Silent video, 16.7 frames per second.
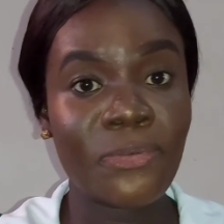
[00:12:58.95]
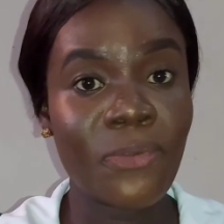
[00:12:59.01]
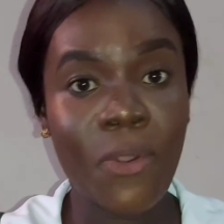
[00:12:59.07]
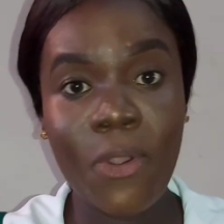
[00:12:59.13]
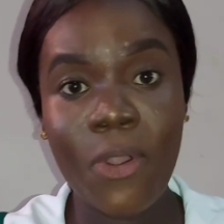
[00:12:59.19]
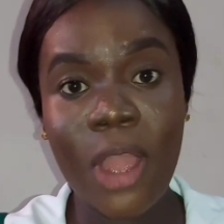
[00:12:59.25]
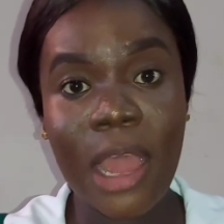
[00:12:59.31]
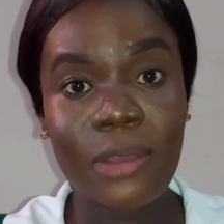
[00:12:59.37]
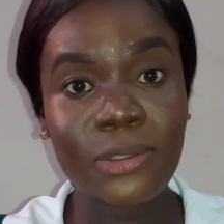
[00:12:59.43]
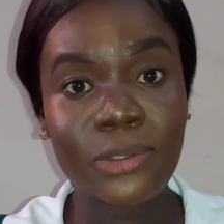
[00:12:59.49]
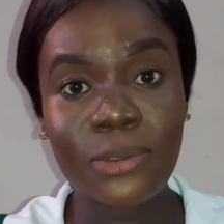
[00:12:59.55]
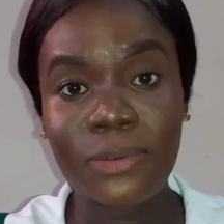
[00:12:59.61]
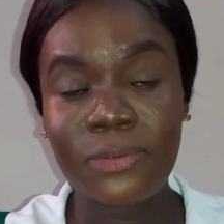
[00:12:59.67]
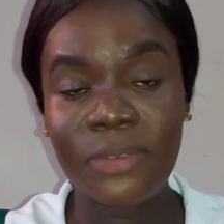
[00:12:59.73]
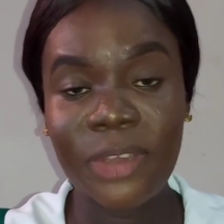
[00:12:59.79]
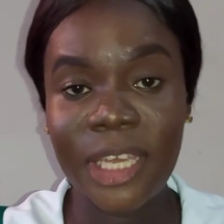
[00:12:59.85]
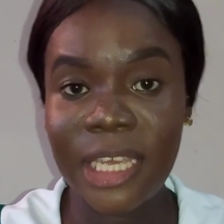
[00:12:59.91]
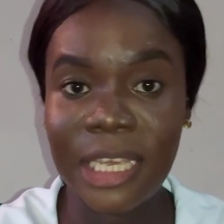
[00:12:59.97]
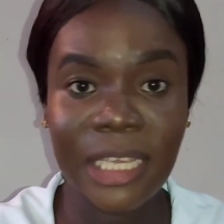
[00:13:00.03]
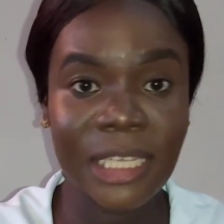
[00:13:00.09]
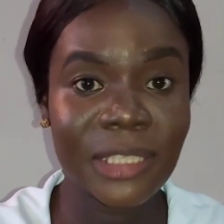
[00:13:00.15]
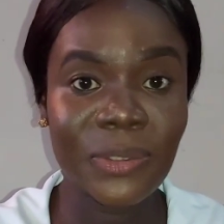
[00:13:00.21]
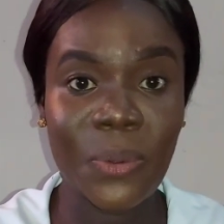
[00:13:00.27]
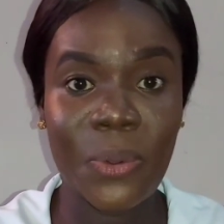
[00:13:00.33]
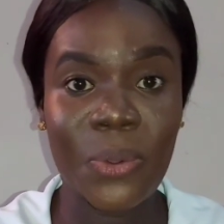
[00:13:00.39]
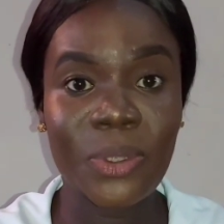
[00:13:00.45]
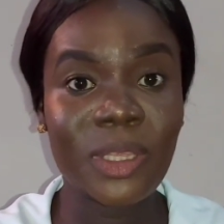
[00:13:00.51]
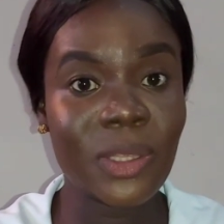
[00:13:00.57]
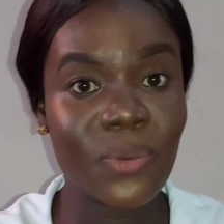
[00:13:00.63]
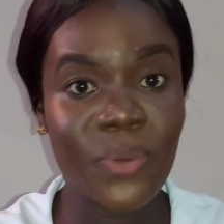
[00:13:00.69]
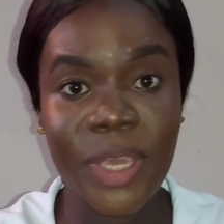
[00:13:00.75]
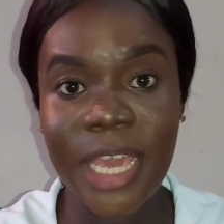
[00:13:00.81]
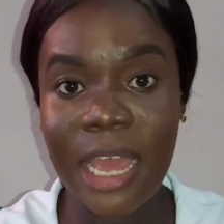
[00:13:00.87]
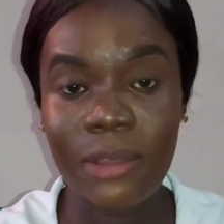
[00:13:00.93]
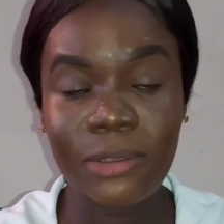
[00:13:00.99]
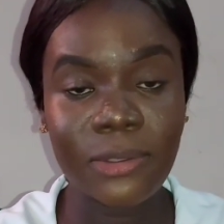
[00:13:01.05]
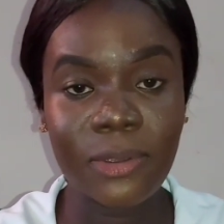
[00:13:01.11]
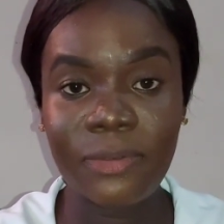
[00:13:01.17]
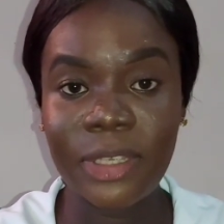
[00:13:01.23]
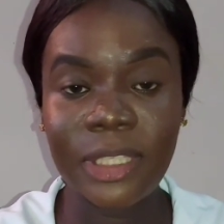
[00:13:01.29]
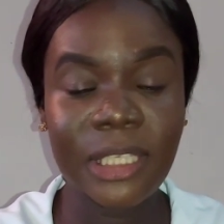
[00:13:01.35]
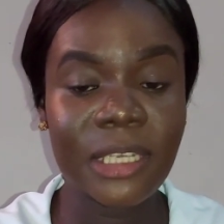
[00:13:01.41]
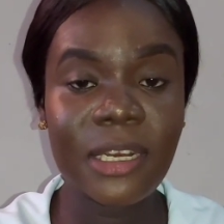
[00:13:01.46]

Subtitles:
4 out of it or 3 out of it.